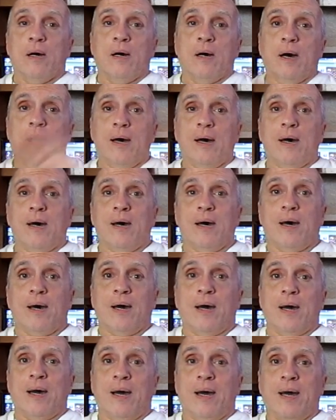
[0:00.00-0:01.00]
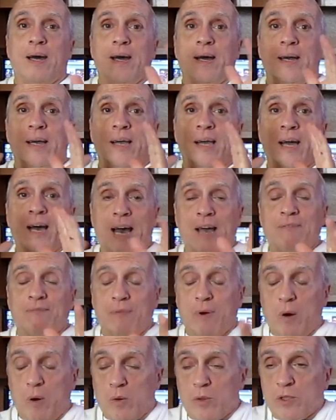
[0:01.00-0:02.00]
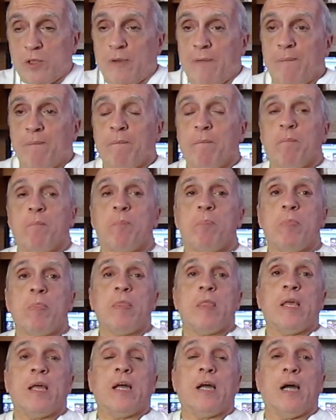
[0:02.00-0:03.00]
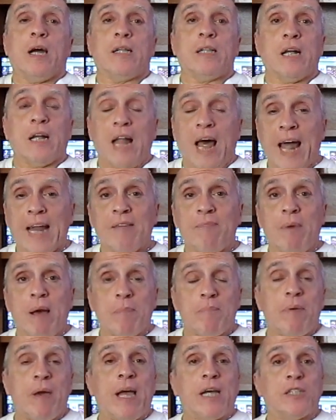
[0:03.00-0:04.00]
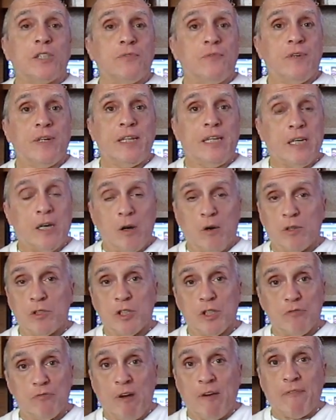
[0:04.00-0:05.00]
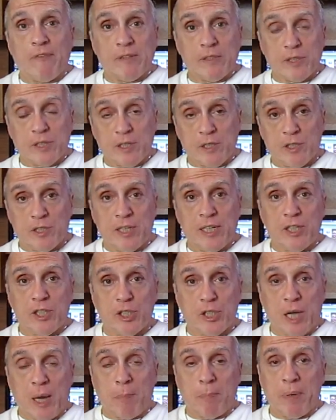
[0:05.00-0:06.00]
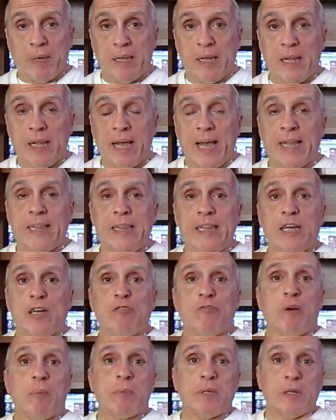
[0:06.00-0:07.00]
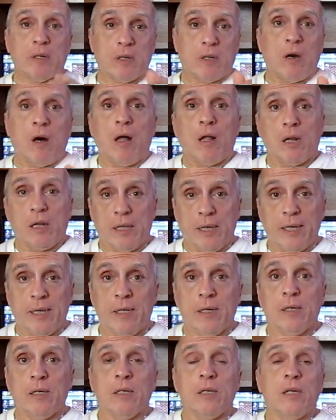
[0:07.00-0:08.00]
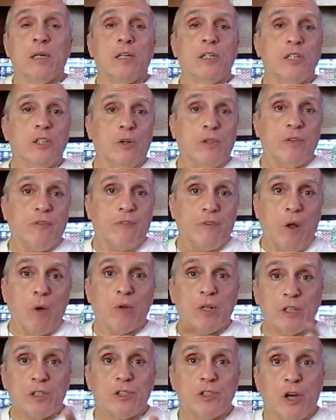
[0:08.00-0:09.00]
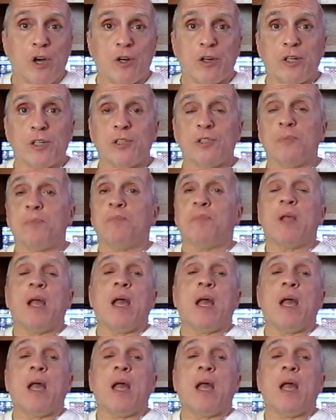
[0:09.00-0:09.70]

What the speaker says: Hi folks. In a lot of my past videos in reference to Sea Shepherd and the criminal cult leader, you know, the floating circus,